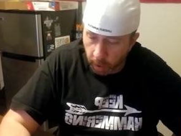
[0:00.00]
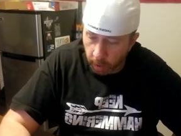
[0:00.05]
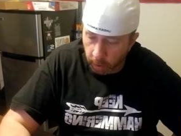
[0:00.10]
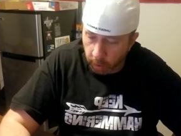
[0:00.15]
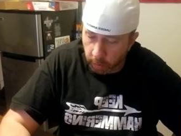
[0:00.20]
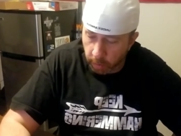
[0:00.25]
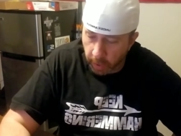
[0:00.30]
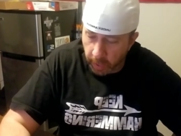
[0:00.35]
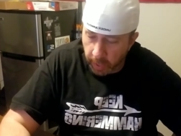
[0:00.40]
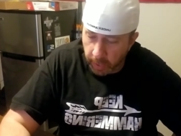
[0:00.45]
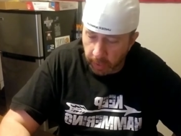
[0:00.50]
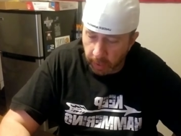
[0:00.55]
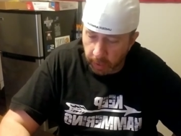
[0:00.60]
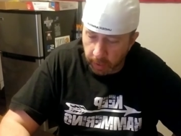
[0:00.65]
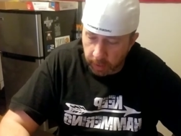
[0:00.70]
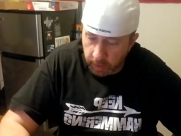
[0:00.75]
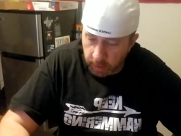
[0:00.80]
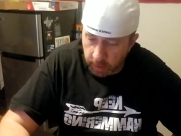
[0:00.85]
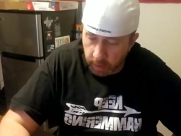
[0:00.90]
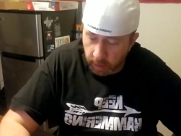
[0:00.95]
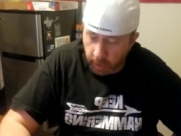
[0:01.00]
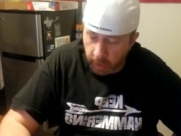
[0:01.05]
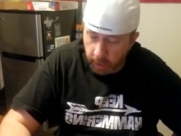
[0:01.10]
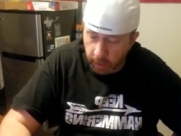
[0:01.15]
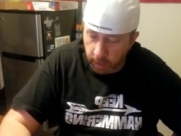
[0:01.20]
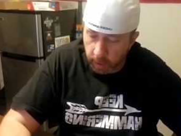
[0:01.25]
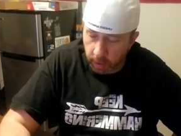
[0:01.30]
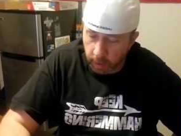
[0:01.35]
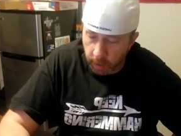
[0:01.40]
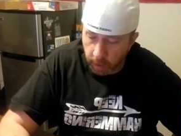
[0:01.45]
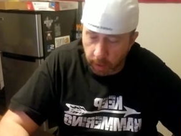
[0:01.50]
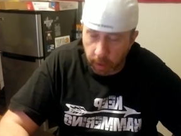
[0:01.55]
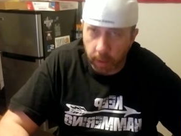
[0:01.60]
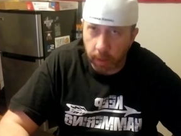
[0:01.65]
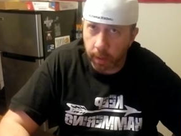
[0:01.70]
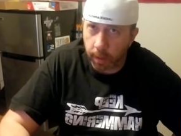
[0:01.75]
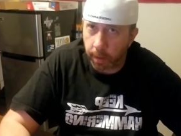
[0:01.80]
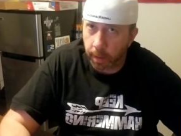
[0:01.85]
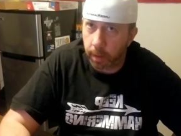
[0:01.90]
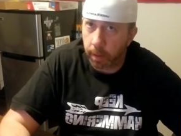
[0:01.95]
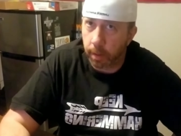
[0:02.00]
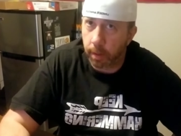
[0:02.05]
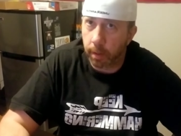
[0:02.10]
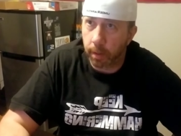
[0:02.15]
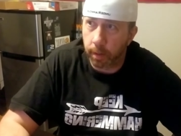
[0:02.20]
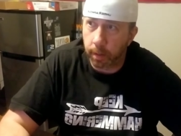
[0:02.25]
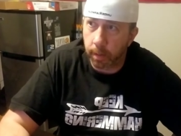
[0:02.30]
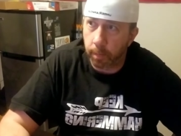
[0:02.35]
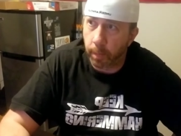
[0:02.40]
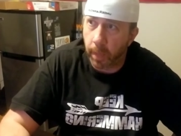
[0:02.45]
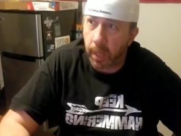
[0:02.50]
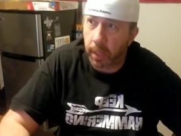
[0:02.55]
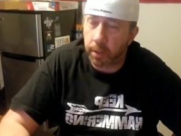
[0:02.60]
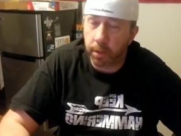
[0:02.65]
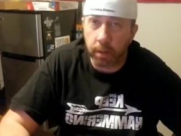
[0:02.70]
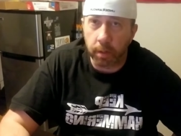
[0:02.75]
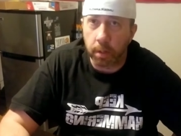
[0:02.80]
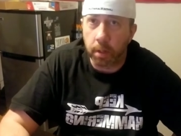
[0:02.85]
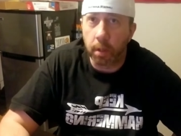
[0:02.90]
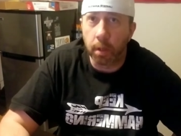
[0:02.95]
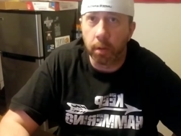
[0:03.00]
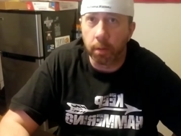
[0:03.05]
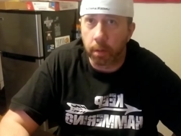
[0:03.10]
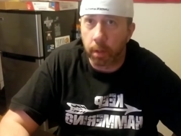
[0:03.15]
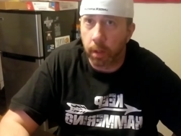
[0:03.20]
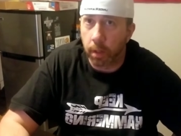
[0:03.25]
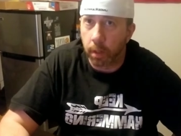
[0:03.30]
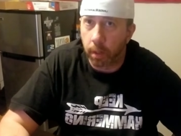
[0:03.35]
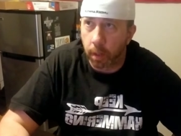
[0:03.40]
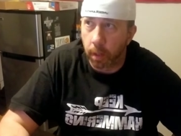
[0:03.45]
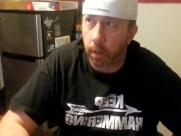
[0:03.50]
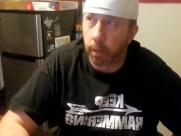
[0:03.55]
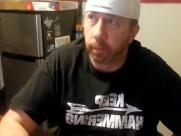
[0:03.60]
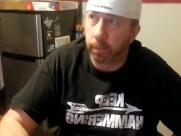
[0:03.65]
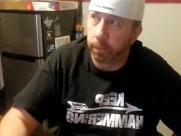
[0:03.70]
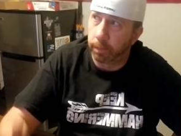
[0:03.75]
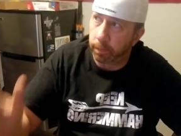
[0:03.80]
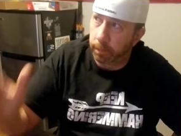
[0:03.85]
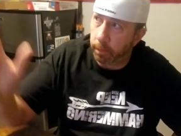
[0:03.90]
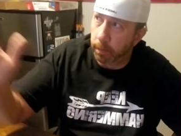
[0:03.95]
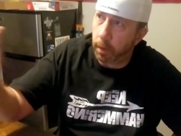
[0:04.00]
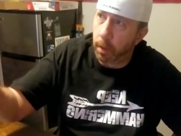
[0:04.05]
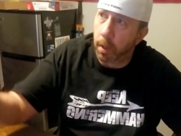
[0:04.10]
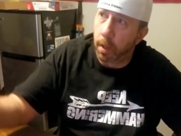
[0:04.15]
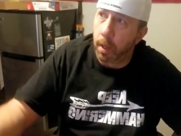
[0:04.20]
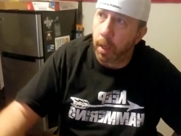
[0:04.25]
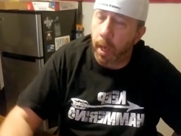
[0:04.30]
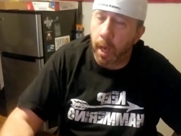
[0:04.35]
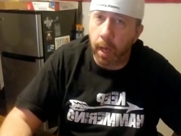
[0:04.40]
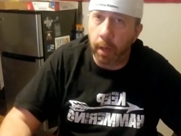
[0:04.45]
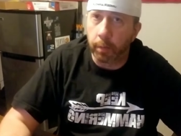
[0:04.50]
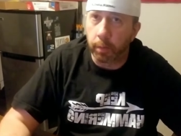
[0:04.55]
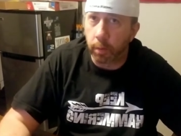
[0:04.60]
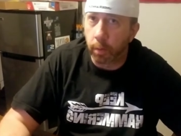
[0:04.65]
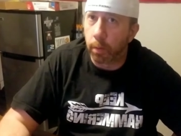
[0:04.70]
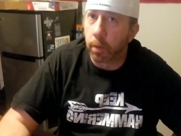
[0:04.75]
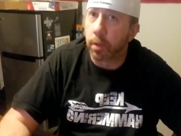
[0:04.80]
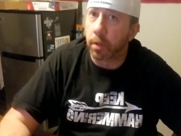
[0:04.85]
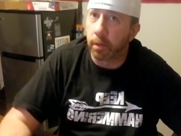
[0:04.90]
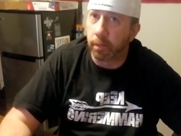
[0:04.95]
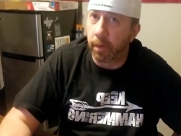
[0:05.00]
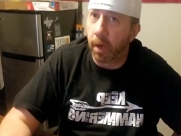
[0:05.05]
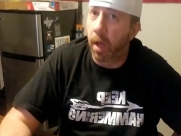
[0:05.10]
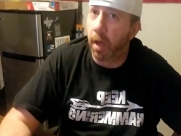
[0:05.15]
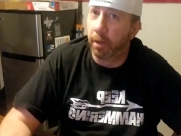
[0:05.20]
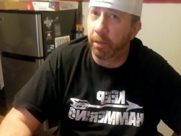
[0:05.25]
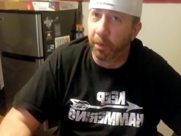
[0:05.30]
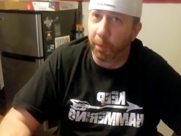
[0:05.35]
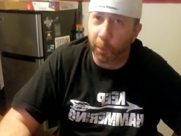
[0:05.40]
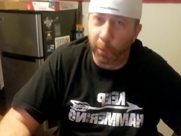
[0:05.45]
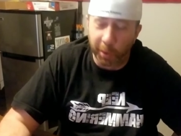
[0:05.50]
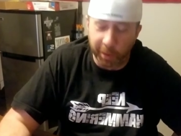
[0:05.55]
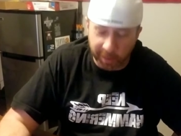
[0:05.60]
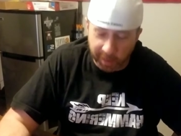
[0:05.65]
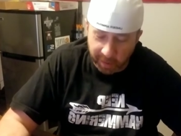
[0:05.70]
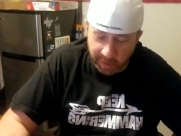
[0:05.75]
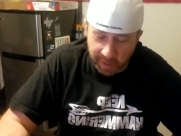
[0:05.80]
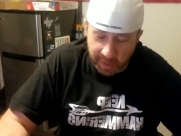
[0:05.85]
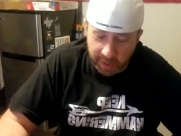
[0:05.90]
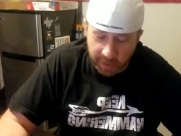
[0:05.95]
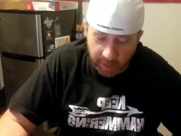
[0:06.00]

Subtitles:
Craig is like the master Yoda of outdoor survival wilderness.